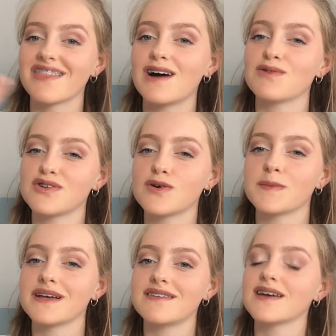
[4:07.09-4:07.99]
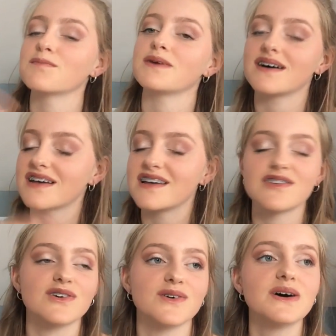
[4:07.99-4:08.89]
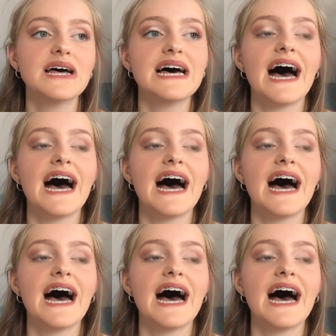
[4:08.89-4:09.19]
That was not amazing, but it's cool.